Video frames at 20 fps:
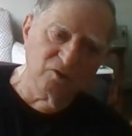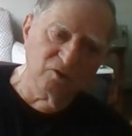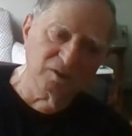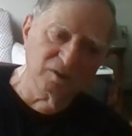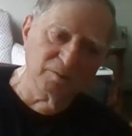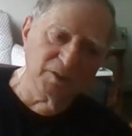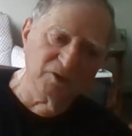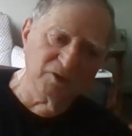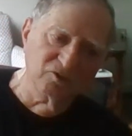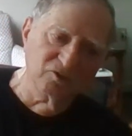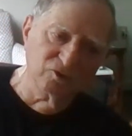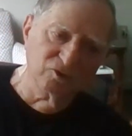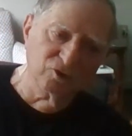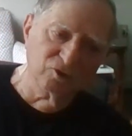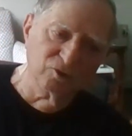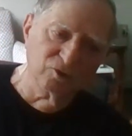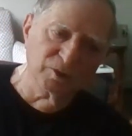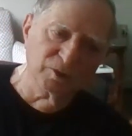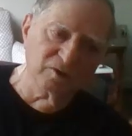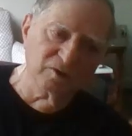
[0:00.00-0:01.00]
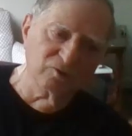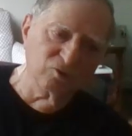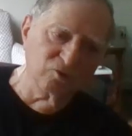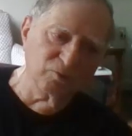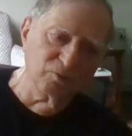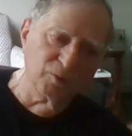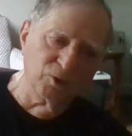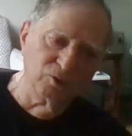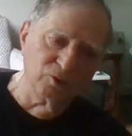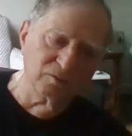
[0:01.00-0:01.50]
Vietnamese interpreters who
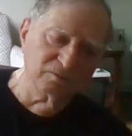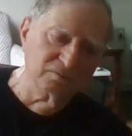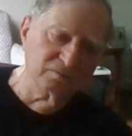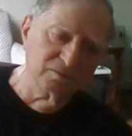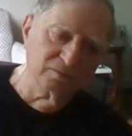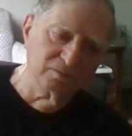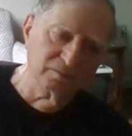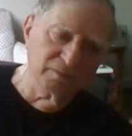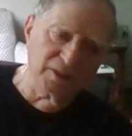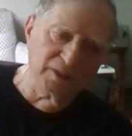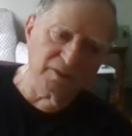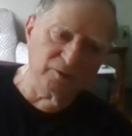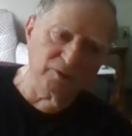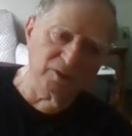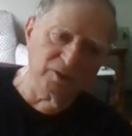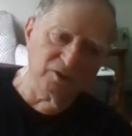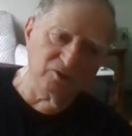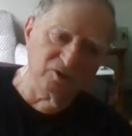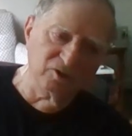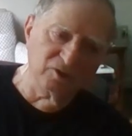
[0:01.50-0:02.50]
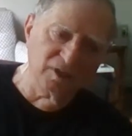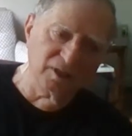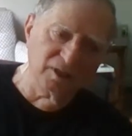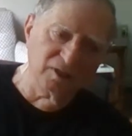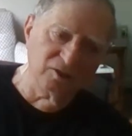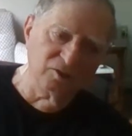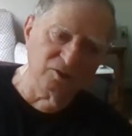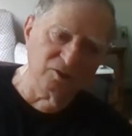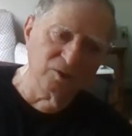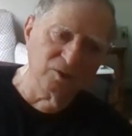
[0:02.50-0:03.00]
spoke better English than I
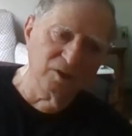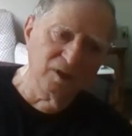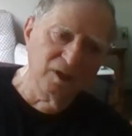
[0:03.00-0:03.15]
do.